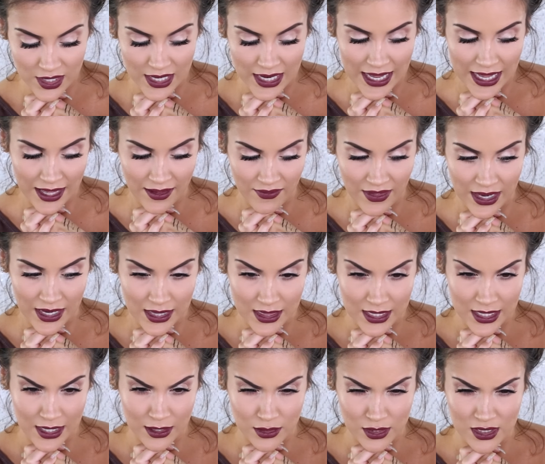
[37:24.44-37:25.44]
that I have
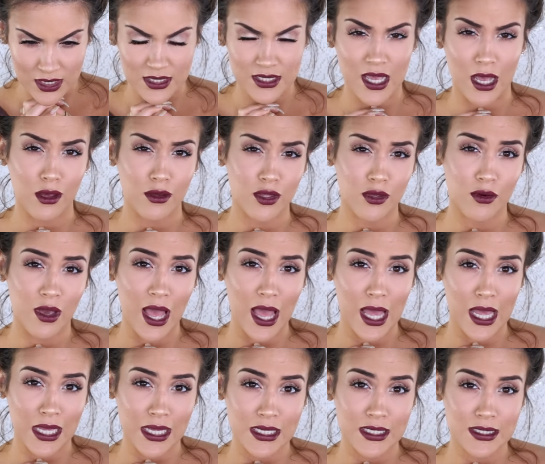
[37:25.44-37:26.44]
anything else to tell you
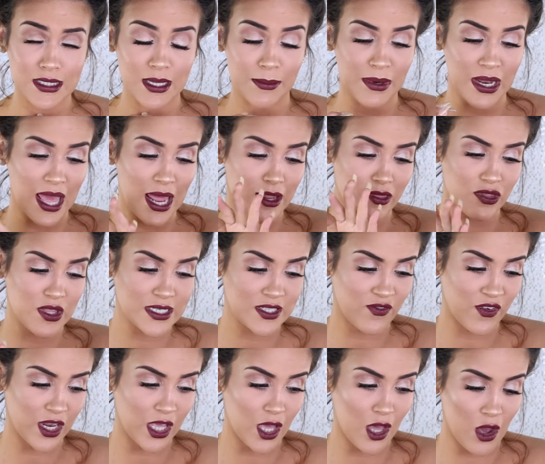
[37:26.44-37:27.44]
guys. I'm gonna edit
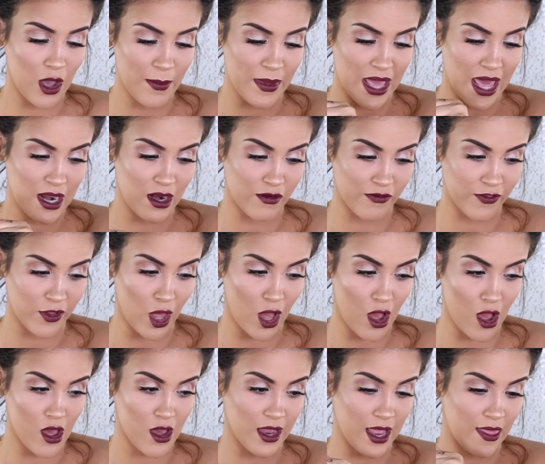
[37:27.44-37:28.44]
this video, I'm gonna edit a
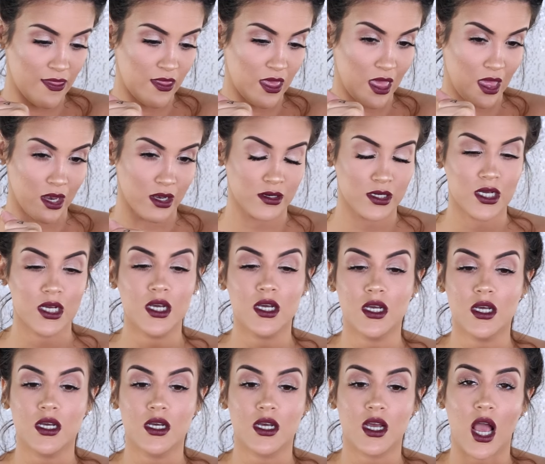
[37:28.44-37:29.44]
vlog, and then
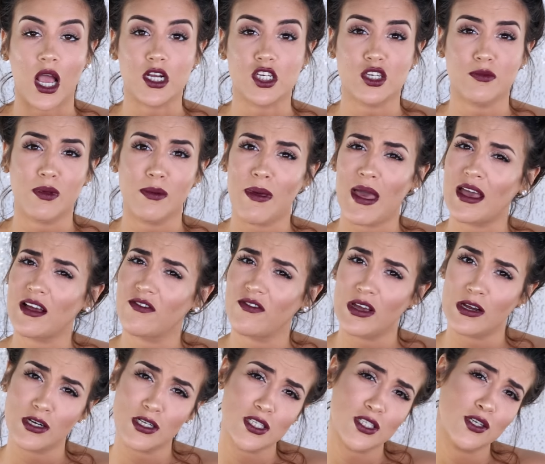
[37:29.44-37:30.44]
I should be back
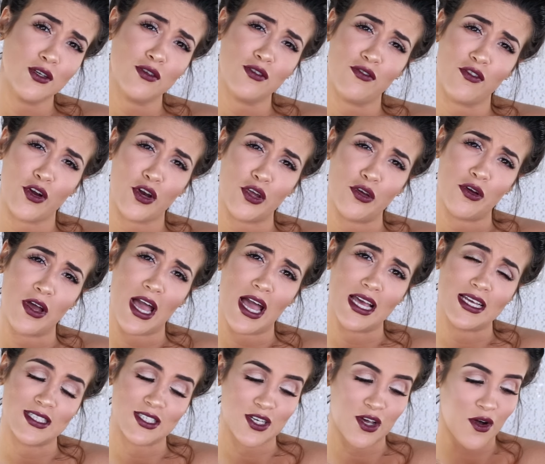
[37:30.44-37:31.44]
very soon for you
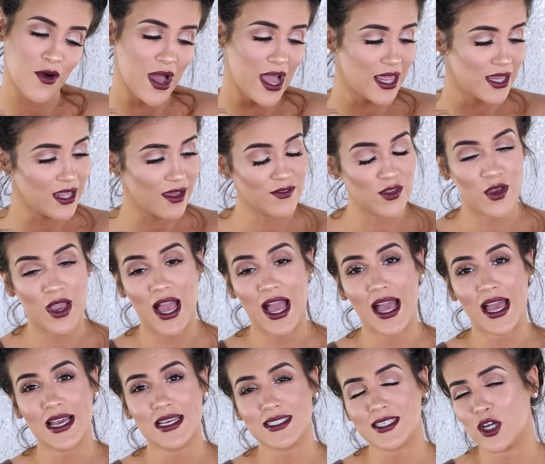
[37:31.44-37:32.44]
guys. So I love you
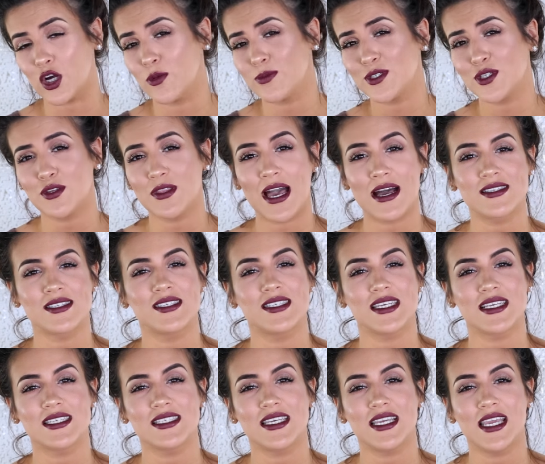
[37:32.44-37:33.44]
guys. I hope
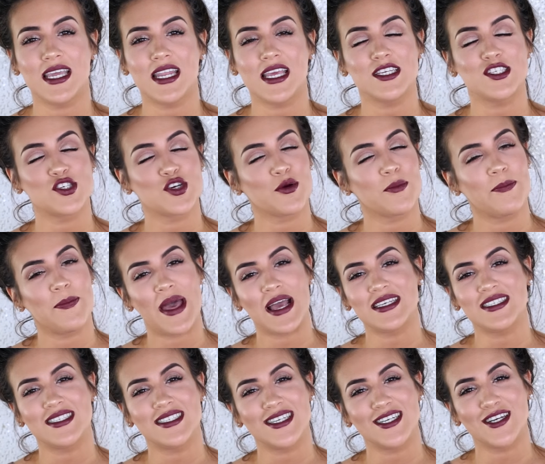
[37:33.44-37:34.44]
2016 is your
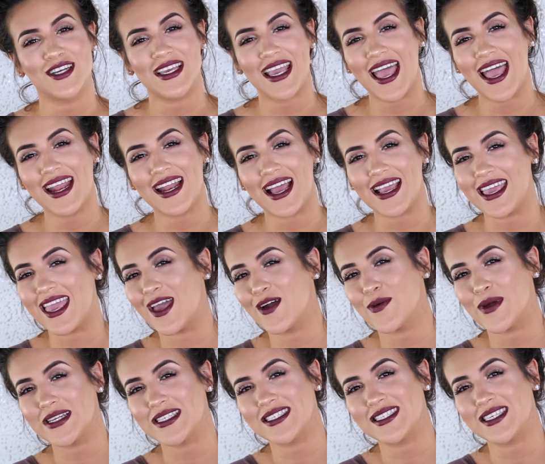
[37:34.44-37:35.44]
best year yet. I
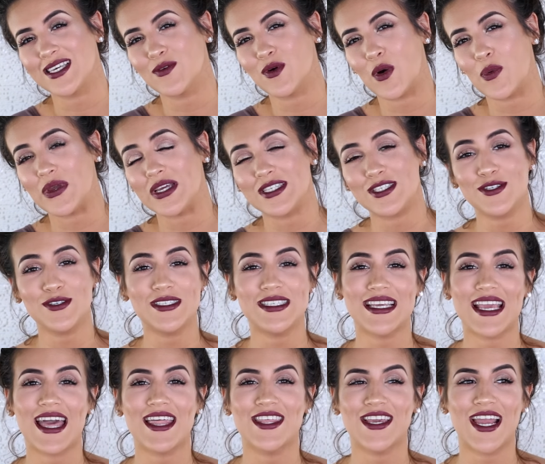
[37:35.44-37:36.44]
can't wait to see what we do
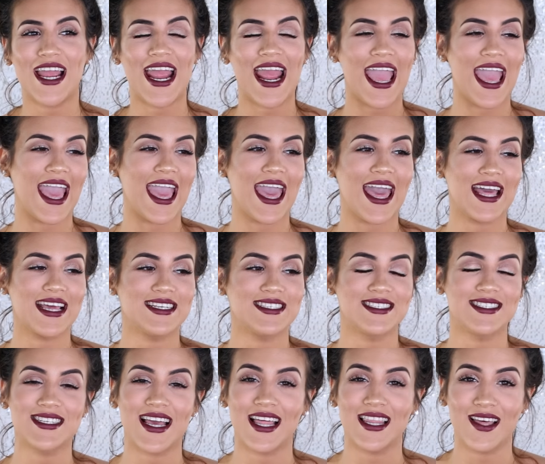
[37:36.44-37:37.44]
together,
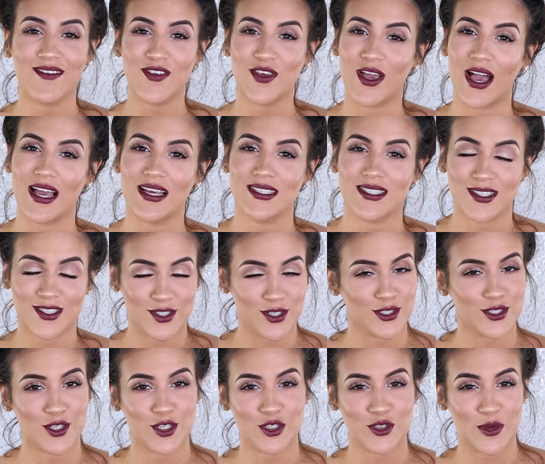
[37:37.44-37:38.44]
and I love you guys
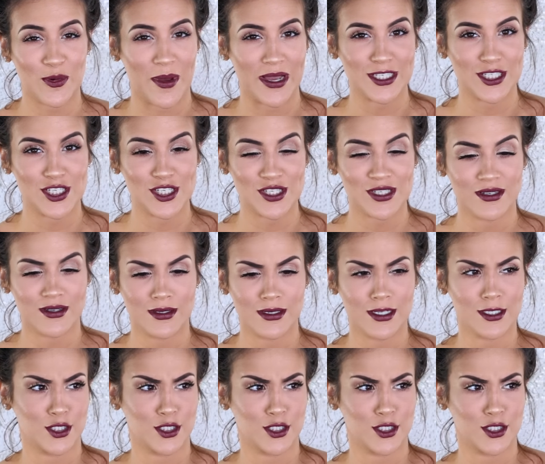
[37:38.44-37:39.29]
so, so, so much.